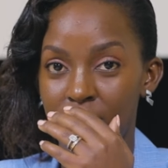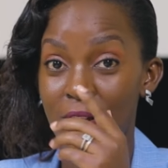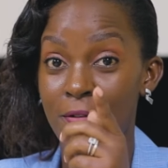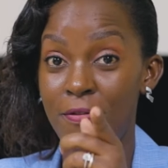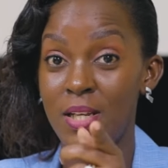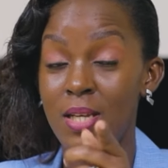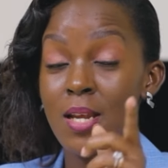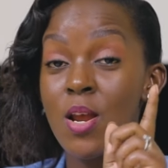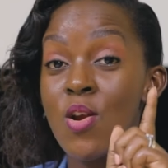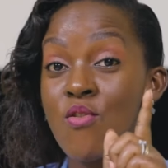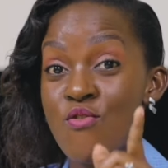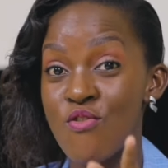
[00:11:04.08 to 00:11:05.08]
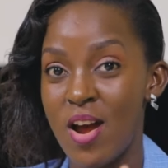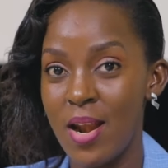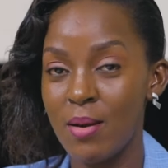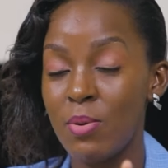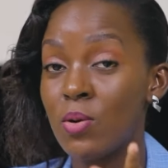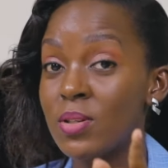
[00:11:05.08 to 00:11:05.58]
Flee,
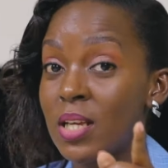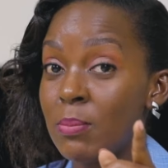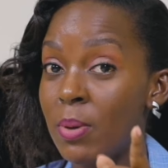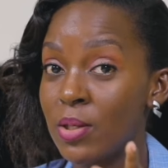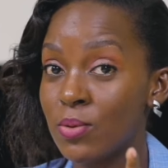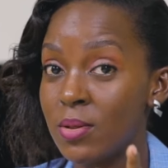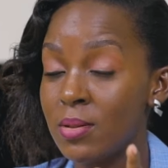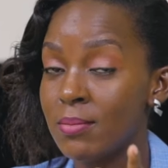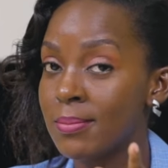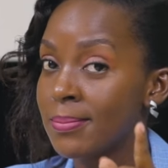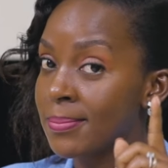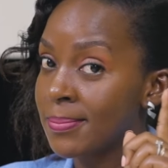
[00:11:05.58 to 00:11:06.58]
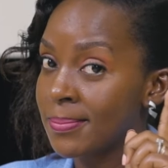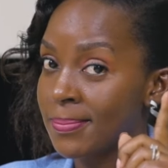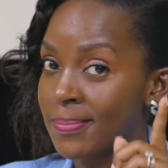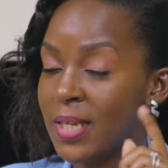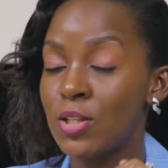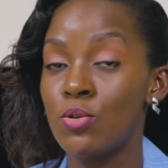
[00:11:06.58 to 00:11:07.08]
run, because that person
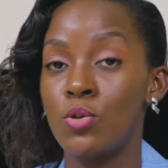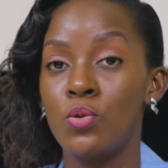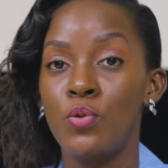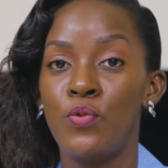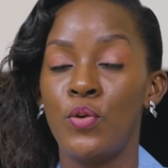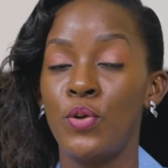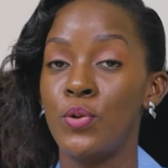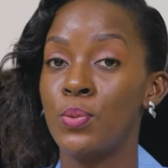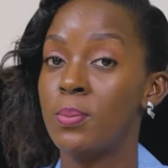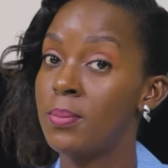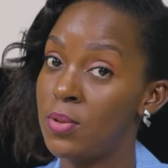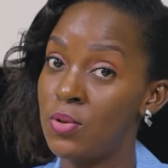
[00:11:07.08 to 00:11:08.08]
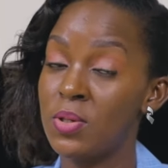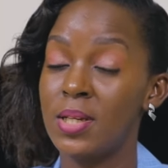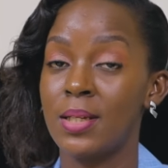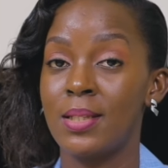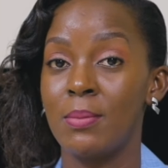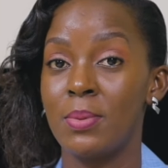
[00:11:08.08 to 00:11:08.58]
is not good for you. Don't
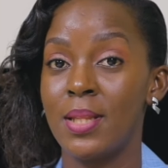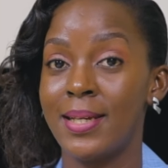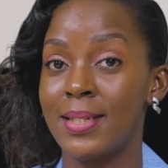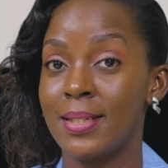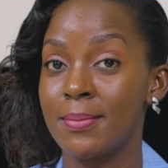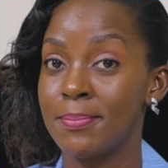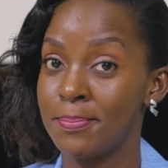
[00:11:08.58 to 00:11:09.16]
accept that.